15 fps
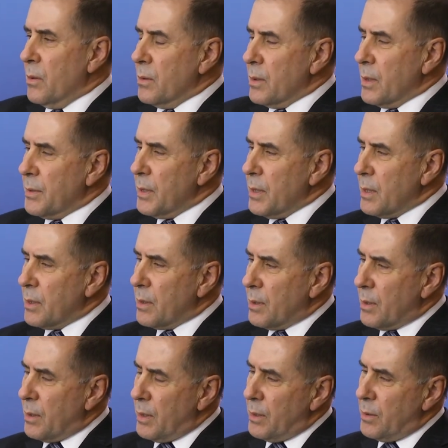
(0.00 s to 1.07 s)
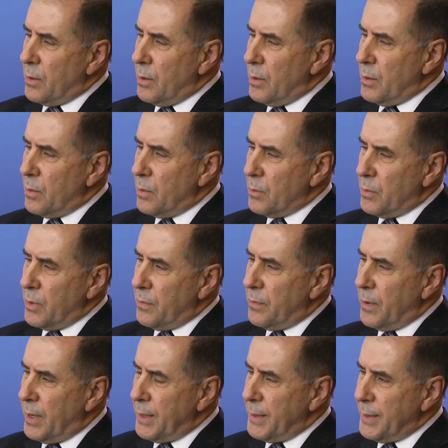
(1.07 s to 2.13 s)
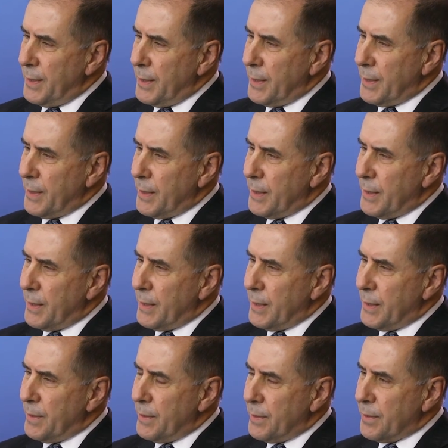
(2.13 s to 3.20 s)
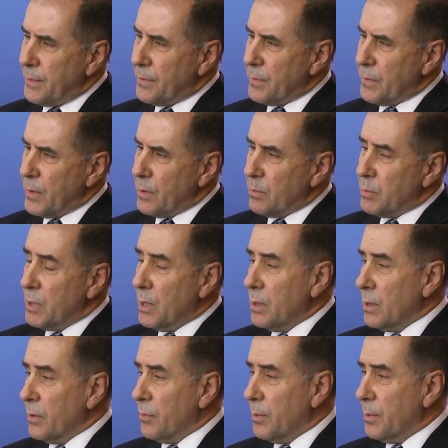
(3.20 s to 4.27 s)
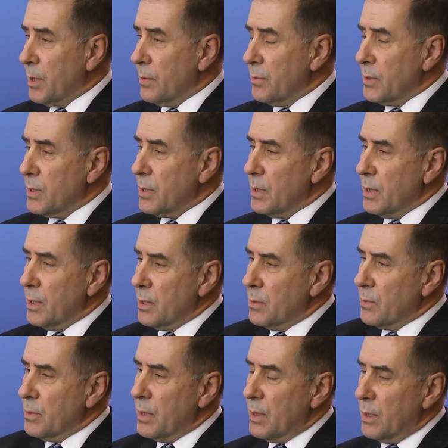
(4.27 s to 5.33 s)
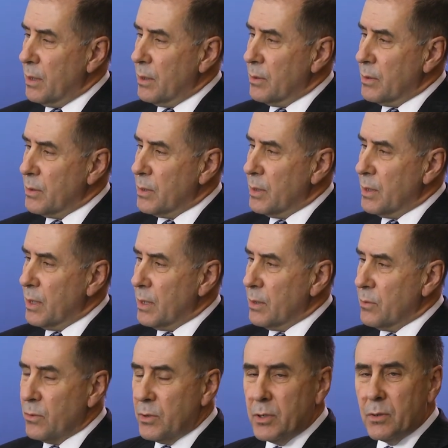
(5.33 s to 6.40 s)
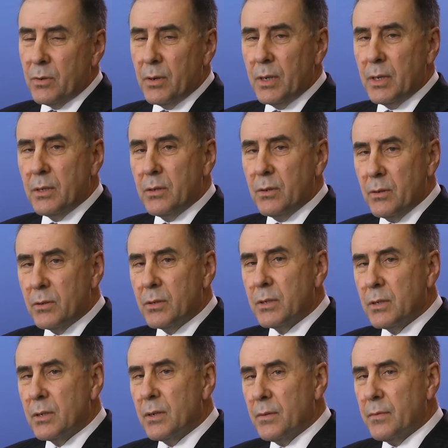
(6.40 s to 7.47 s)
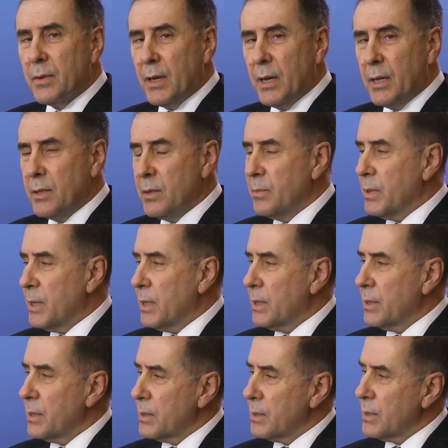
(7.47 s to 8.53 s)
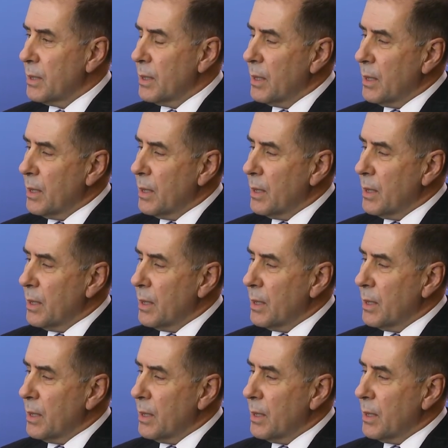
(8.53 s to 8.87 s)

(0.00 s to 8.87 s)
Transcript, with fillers: Well, I think uh, what we're finding, uh, particularly from overseas, where there is an unrestrained use of antibiotics,